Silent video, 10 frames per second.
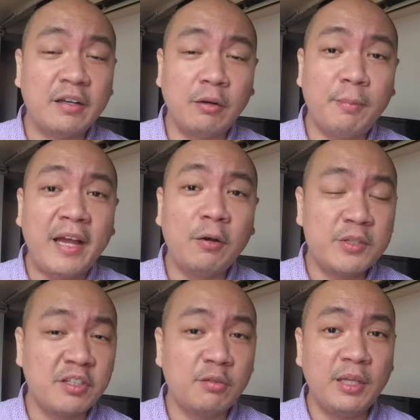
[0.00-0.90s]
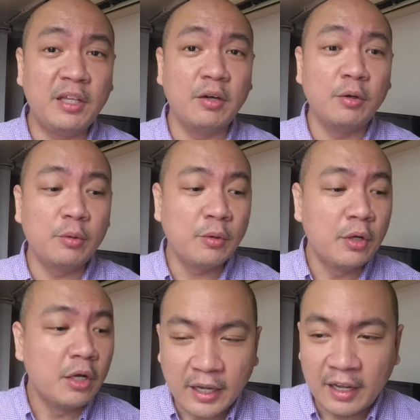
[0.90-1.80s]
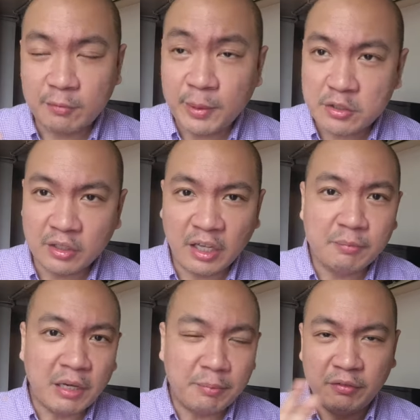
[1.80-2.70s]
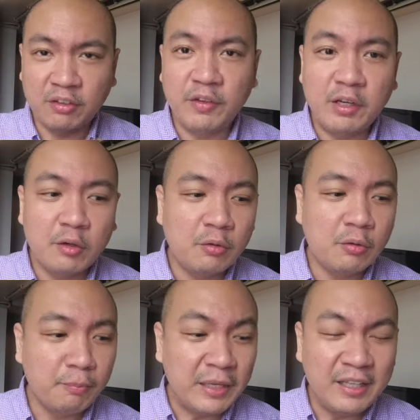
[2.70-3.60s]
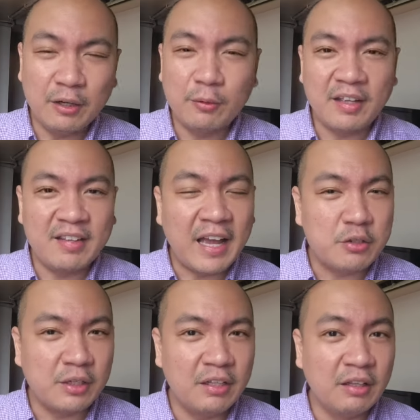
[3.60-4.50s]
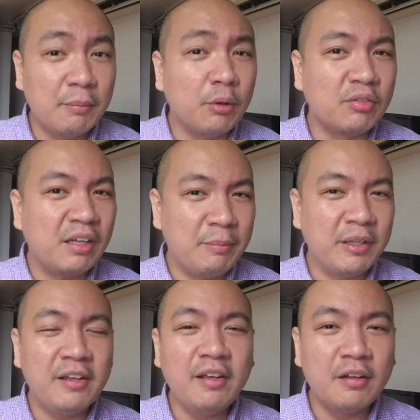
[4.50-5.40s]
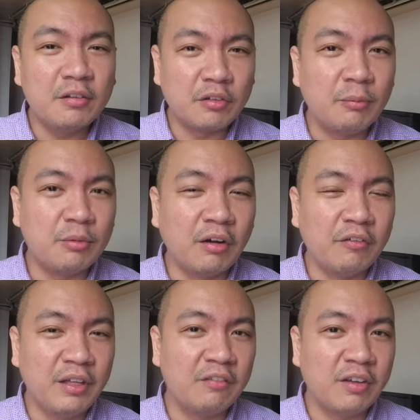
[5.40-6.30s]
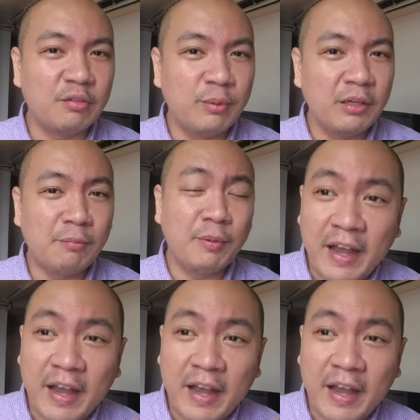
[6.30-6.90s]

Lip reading: final bank, which is BDO. As mentioned in my previous video, BDO is actually the most limiting in terms of the investment.